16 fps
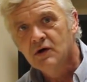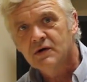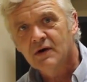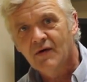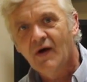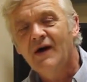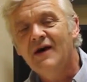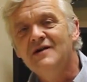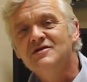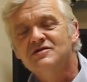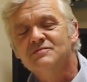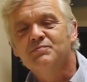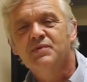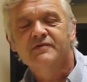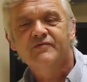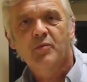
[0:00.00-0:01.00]
Now that is
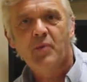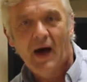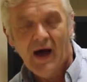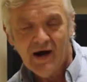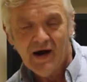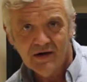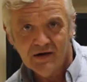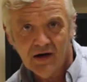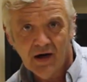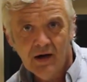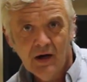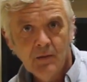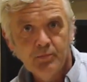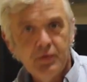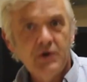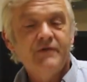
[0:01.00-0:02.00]
a bit of a pain.
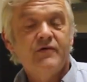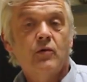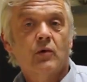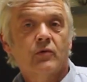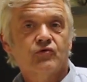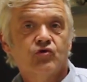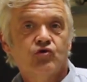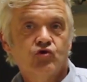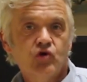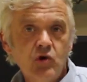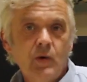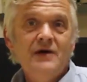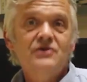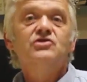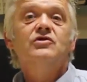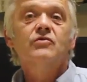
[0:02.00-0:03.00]
But if you want to
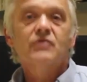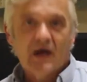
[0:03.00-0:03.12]
do it,